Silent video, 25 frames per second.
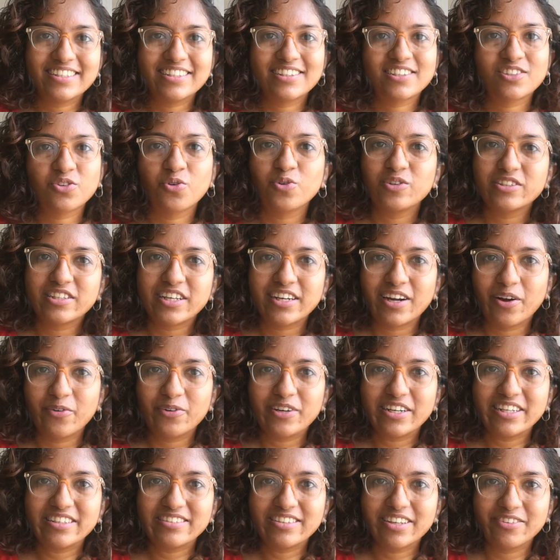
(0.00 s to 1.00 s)
Its whole
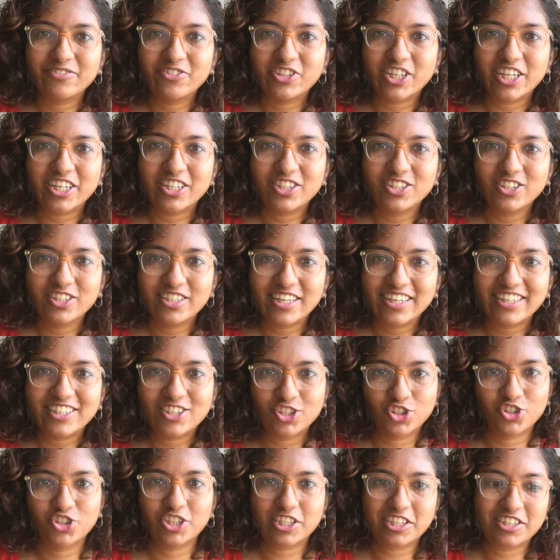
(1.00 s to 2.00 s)
surroundings have changed and
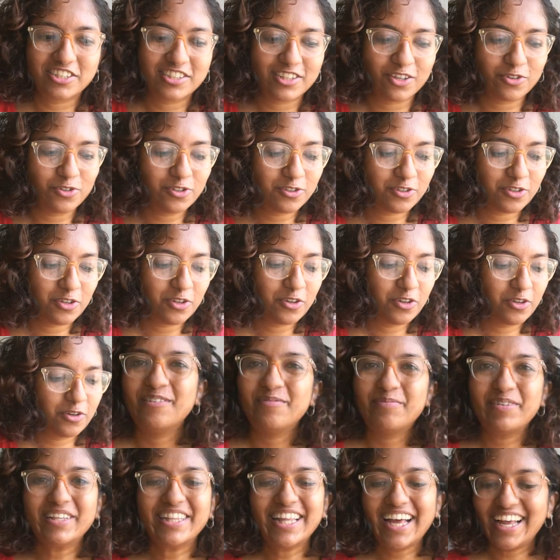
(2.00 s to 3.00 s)
it's stressed out.
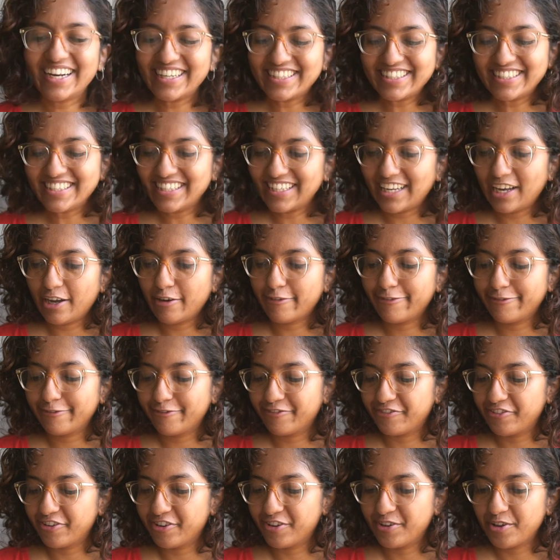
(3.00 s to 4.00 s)
But that is
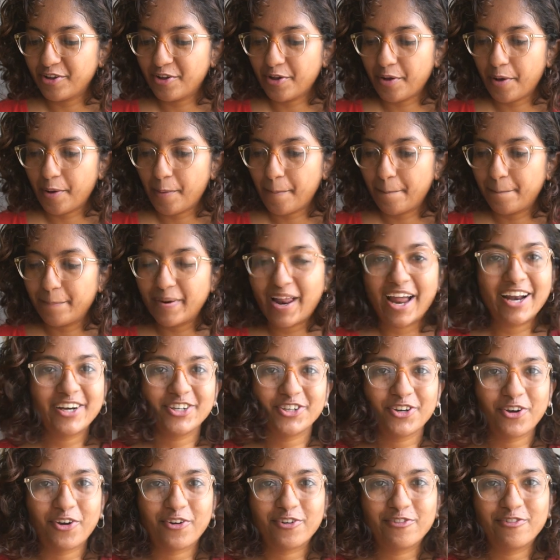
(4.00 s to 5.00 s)
enough
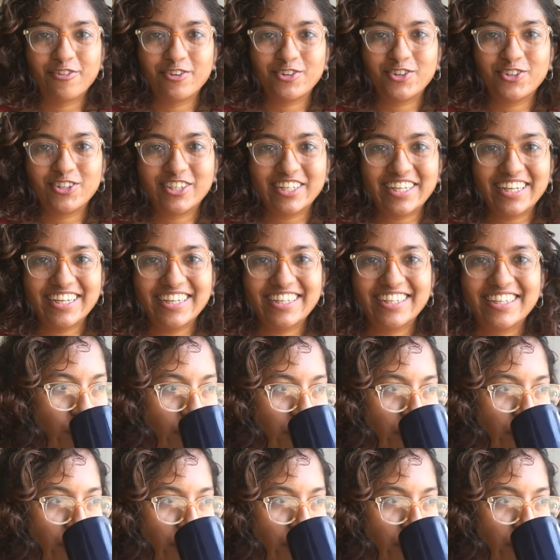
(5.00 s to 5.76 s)
plant talk for today.